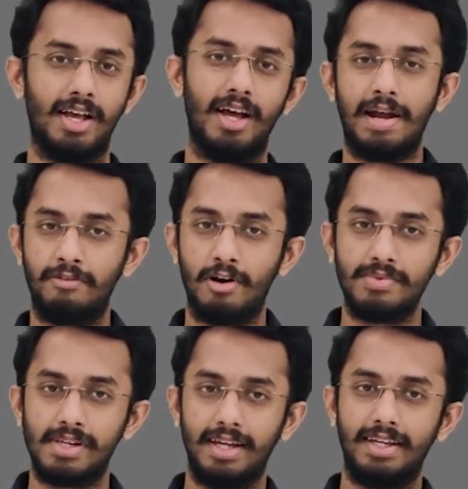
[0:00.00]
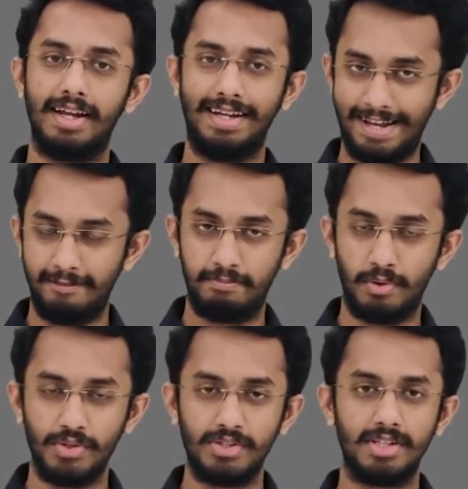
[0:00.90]
Platforms like
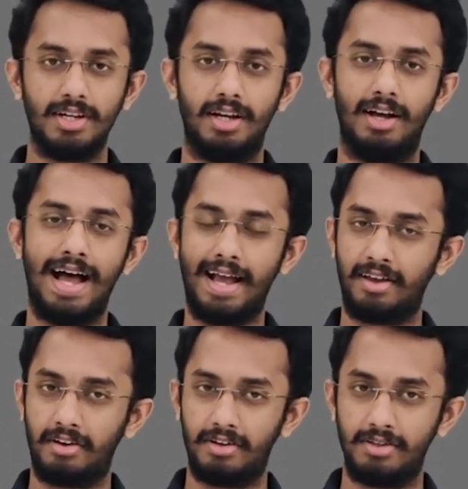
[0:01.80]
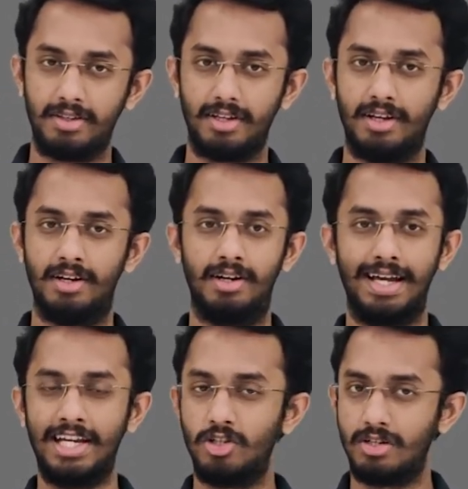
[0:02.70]
DevPost,
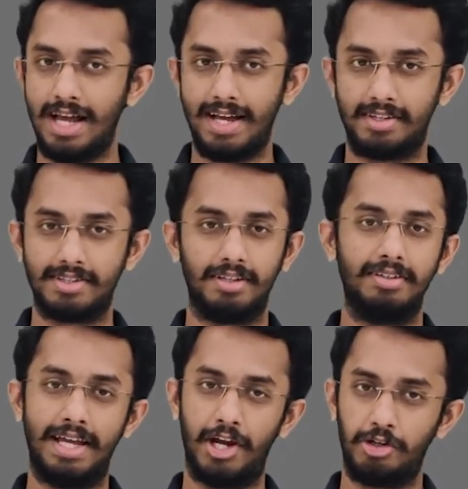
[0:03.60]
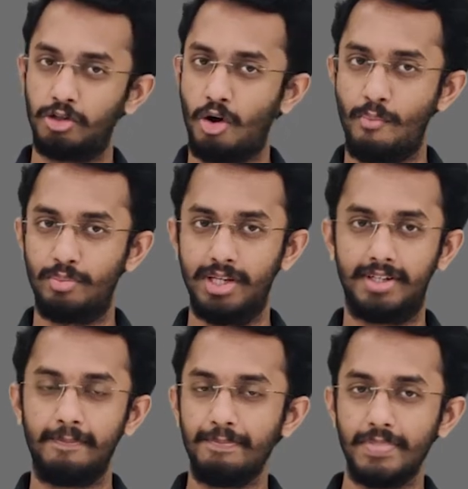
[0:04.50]
HackerEarth, Angel Hacks, Dare to Compete.